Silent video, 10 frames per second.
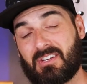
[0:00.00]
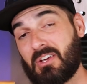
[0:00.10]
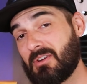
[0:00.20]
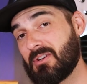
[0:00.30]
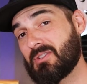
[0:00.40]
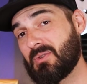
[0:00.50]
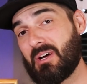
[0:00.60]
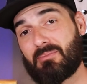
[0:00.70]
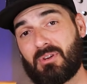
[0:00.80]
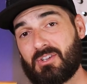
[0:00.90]
You can also
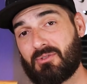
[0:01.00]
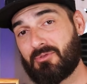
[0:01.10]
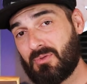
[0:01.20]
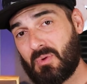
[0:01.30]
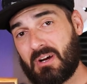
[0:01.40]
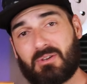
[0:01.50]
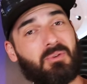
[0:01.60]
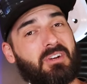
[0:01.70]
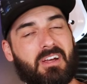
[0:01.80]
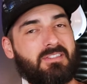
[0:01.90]
upgrade your firmware and do
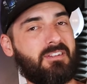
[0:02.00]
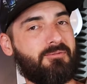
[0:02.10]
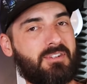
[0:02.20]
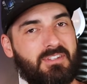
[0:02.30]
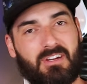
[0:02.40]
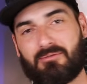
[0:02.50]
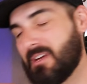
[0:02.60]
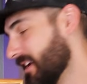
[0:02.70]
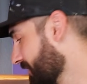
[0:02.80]
all kinds of different stuff